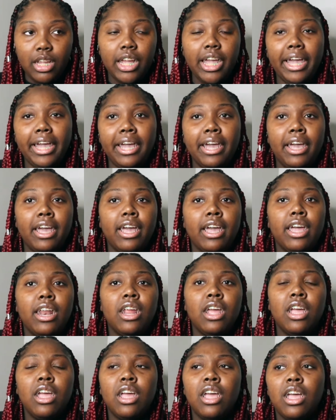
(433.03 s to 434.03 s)
And
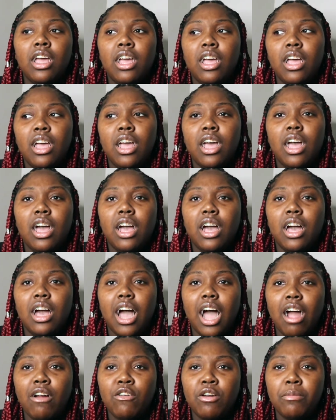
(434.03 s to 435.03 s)

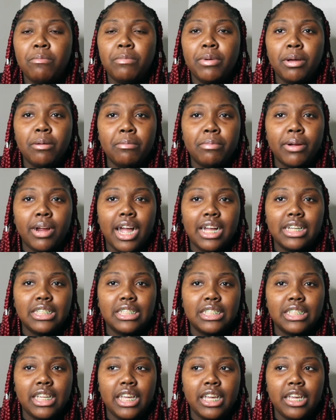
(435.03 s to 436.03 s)
I remember I
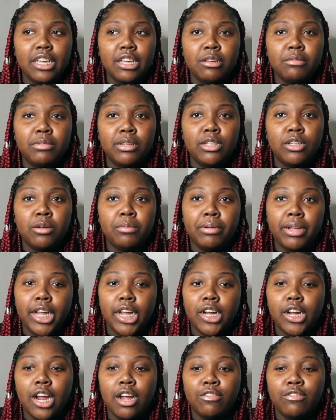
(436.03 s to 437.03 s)
sent him a little
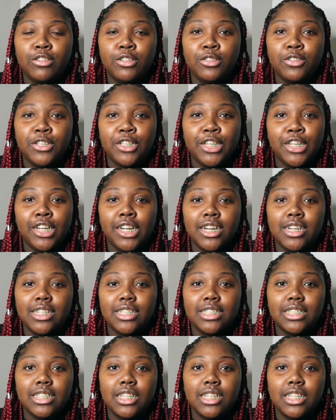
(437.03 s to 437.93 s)
paragraph for New Year's.